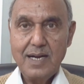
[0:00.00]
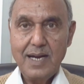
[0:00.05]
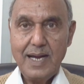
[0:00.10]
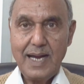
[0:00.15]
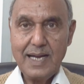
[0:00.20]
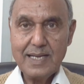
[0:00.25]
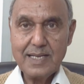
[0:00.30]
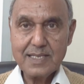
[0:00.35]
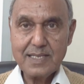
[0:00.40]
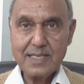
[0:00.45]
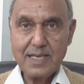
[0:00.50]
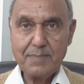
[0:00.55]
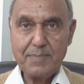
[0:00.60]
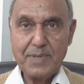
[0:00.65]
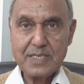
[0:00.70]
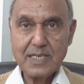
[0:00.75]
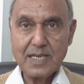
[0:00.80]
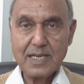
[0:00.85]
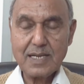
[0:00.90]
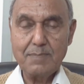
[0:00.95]
Another
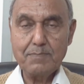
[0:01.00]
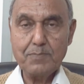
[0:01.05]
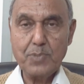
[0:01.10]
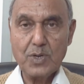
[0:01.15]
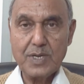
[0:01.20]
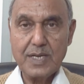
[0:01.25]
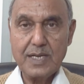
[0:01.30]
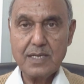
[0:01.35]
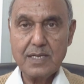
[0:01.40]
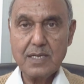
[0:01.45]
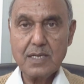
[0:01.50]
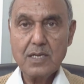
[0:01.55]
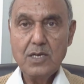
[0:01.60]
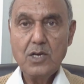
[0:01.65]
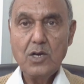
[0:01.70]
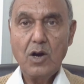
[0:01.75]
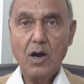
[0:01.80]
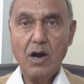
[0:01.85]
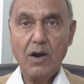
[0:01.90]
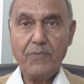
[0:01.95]
basic component
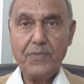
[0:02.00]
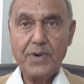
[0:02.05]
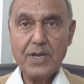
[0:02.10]
of